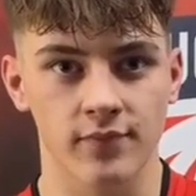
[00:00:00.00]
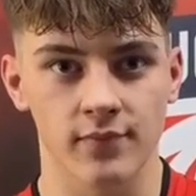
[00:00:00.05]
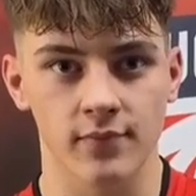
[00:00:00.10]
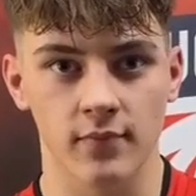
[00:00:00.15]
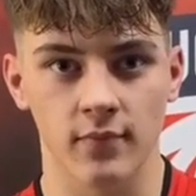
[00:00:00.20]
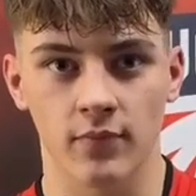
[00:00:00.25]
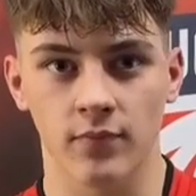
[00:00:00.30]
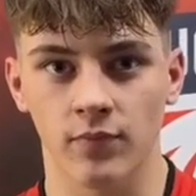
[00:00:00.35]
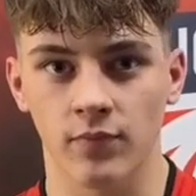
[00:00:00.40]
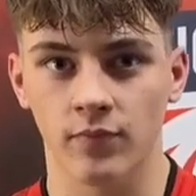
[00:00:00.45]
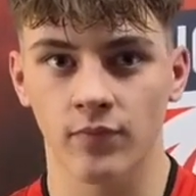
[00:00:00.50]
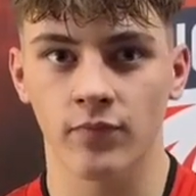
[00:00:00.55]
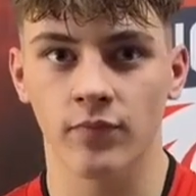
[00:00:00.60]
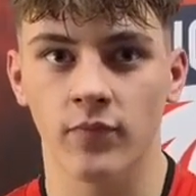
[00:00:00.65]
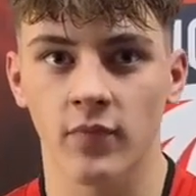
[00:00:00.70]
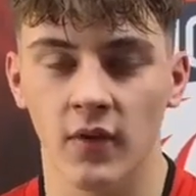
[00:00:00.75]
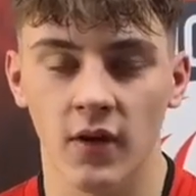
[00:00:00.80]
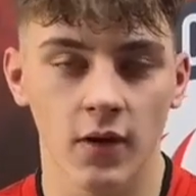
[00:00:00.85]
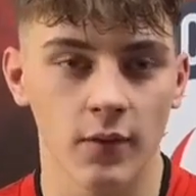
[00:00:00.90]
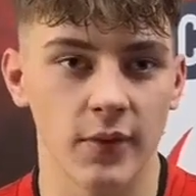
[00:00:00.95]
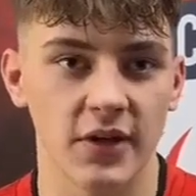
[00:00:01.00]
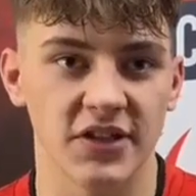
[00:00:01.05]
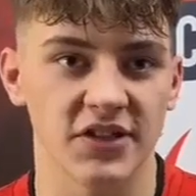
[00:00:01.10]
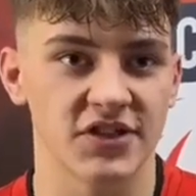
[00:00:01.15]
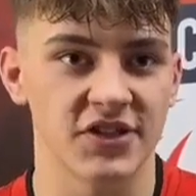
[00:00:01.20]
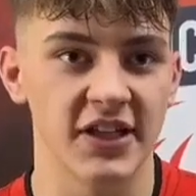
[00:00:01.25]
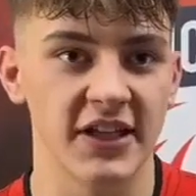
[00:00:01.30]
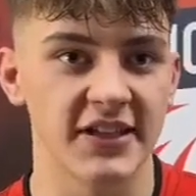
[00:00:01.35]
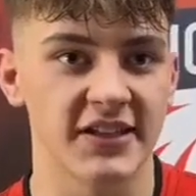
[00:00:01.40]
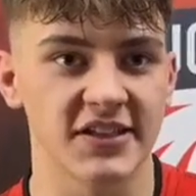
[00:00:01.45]
time? We
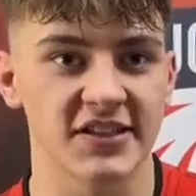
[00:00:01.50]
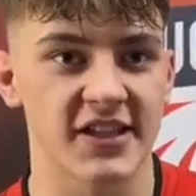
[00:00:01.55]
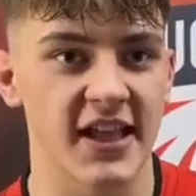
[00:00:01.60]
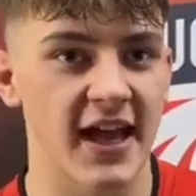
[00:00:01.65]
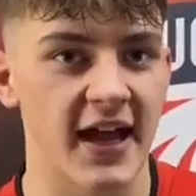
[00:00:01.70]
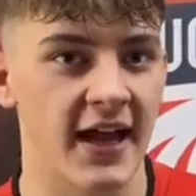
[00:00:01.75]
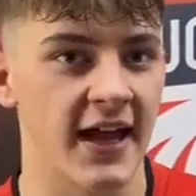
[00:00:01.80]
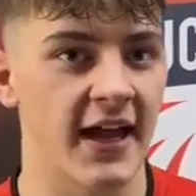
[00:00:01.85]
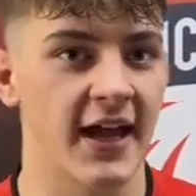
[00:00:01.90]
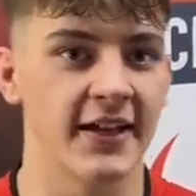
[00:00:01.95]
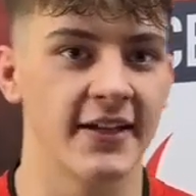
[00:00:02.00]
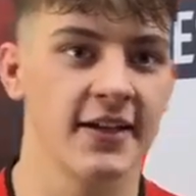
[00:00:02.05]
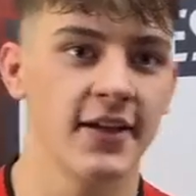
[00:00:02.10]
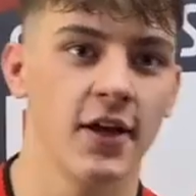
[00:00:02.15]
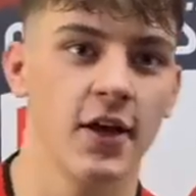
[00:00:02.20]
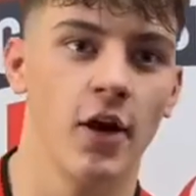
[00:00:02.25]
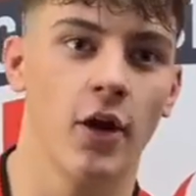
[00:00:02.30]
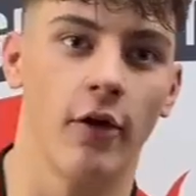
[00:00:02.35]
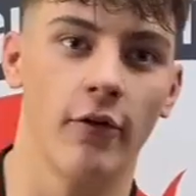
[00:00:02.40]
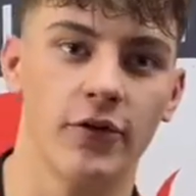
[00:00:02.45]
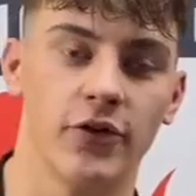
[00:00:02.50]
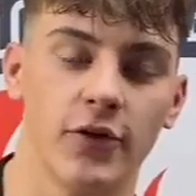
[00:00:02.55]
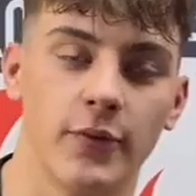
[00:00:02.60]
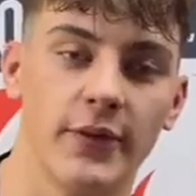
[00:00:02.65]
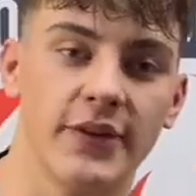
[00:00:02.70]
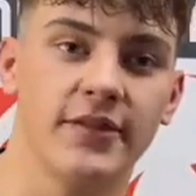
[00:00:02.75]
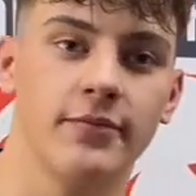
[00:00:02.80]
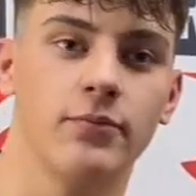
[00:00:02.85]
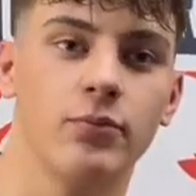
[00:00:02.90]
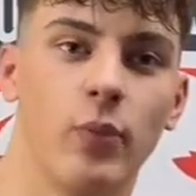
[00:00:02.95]
just need to stay ahead. Obviously,
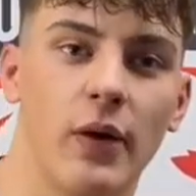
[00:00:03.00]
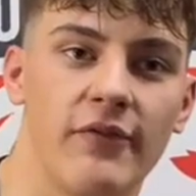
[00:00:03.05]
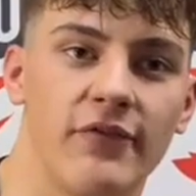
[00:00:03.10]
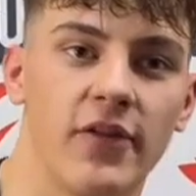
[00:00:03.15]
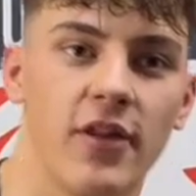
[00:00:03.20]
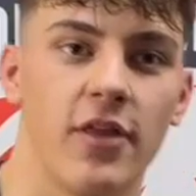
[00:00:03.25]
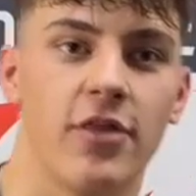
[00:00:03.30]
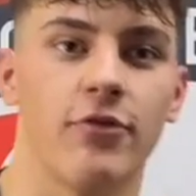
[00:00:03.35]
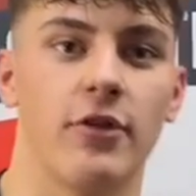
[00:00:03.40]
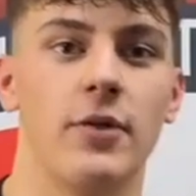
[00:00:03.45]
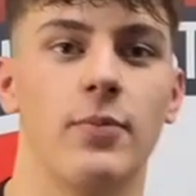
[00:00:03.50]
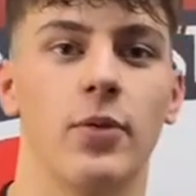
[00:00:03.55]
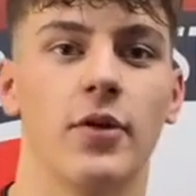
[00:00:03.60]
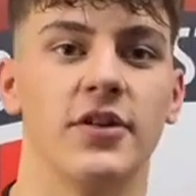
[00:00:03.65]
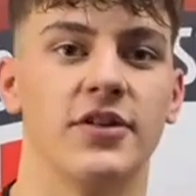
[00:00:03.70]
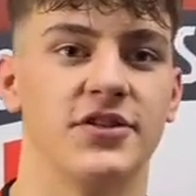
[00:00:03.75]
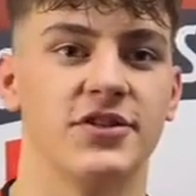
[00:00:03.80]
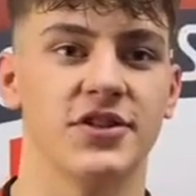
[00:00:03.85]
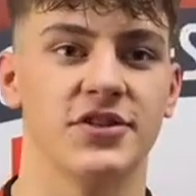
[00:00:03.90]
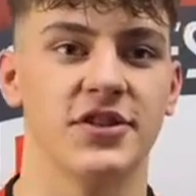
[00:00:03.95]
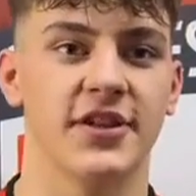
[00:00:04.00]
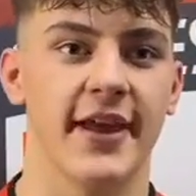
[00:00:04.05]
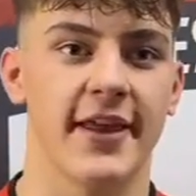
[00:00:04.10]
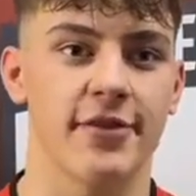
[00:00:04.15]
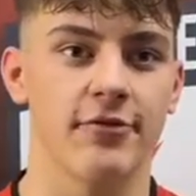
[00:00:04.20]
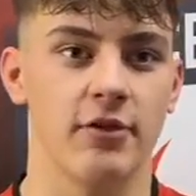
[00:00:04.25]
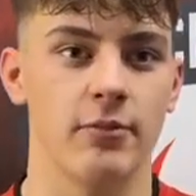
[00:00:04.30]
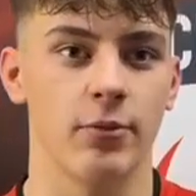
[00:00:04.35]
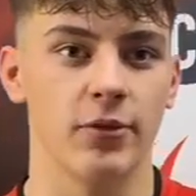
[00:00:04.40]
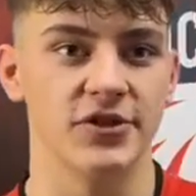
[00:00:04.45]
we went for the three points just to
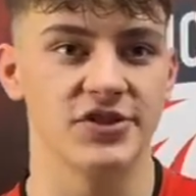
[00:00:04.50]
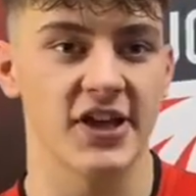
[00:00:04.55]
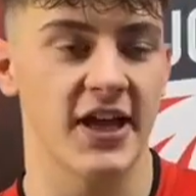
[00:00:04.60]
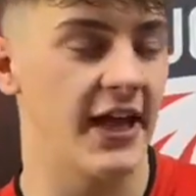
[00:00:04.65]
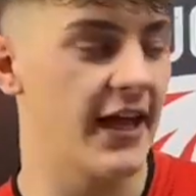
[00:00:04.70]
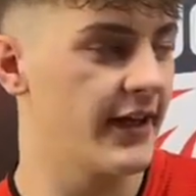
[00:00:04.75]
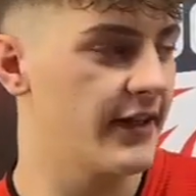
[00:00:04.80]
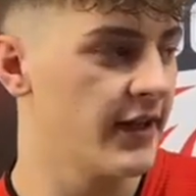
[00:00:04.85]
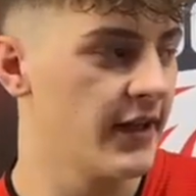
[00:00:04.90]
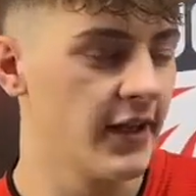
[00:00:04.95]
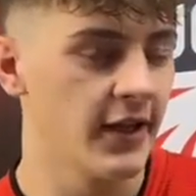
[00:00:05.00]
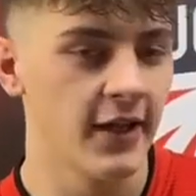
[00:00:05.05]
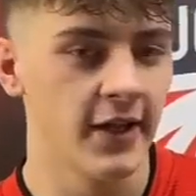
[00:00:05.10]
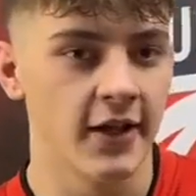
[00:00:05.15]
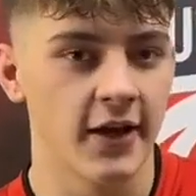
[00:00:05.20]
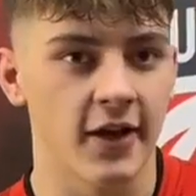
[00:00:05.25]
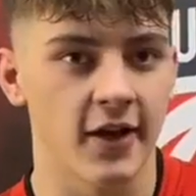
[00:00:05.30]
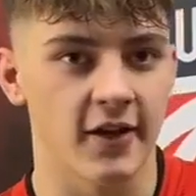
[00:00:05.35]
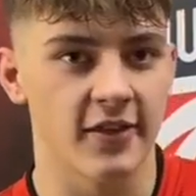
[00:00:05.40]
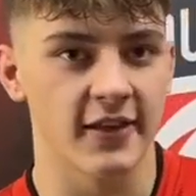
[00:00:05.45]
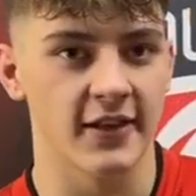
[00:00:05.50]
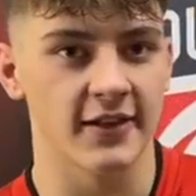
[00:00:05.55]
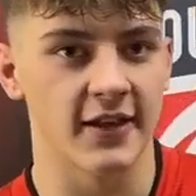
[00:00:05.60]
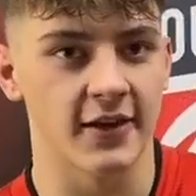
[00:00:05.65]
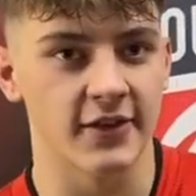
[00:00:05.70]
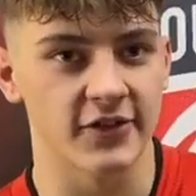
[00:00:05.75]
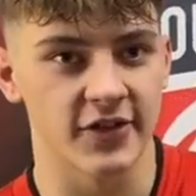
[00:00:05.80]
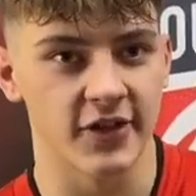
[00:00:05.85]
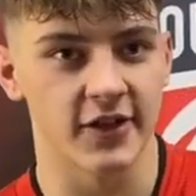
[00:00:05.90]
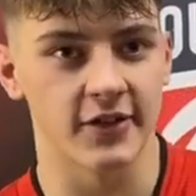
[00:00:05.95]
get three points ahead, and I think
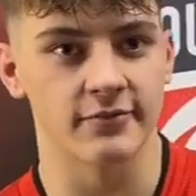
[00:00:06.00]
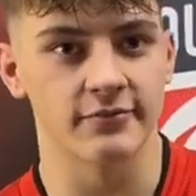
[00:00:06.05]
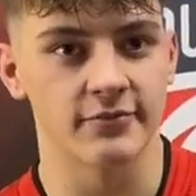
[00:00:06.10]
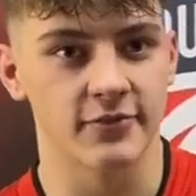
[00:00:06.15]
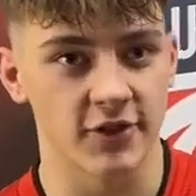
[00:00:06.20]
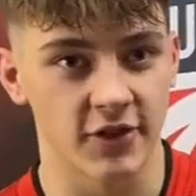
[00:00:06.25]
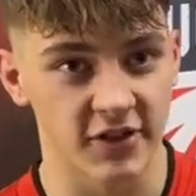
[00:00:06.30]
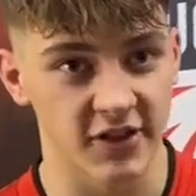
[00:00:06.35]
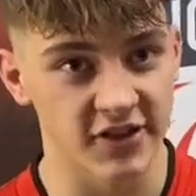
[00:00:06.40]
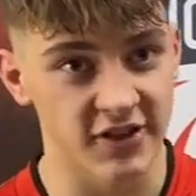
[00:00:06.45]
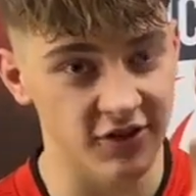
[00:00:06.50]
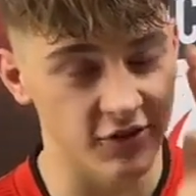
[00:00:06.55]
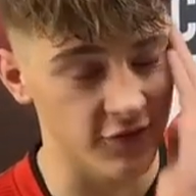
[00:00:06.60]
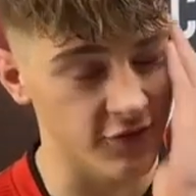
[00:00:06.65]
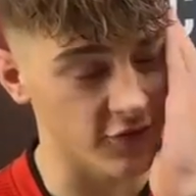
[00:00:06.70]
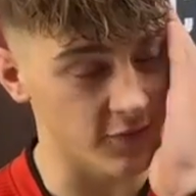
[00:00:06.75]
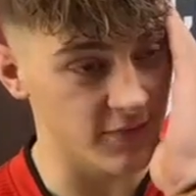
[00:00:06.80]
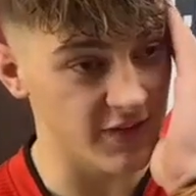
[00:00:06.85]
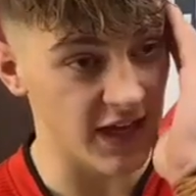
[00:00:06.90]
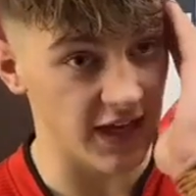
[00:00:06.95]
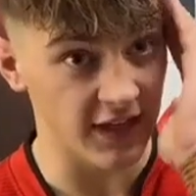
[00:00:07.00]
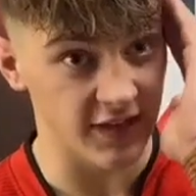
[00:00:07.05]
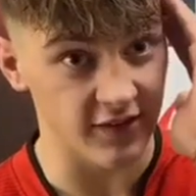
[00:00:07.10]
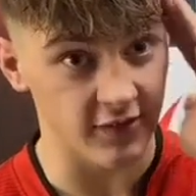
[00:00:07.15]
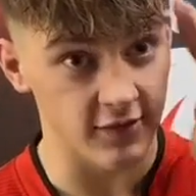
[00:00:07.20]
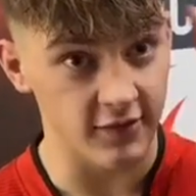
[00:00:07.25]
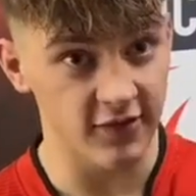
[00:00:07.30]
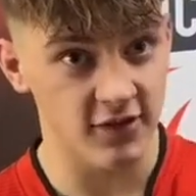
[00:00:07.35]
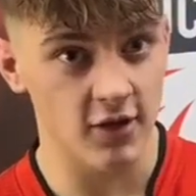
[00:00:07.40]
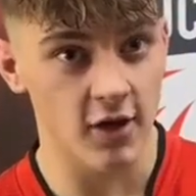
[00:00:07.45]
that was a good decision from Tate
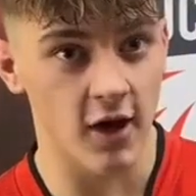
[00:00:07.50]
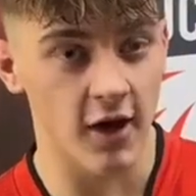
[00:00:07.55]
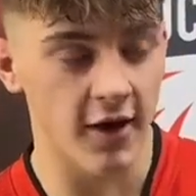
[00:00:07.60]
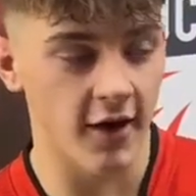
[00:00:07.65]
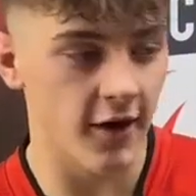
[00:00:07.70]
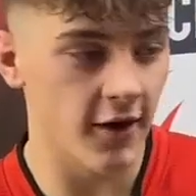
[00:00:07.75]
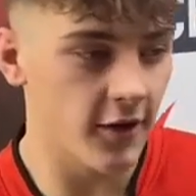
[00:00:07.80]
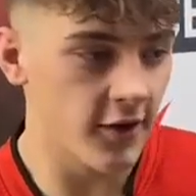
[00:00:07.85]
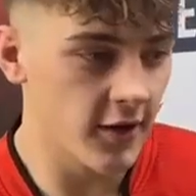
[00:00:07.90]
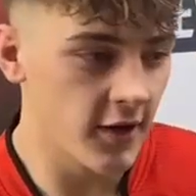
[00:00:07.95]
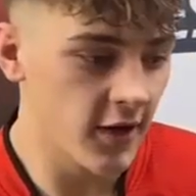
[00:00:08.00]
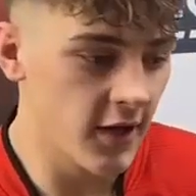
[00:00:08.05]
and Kyle.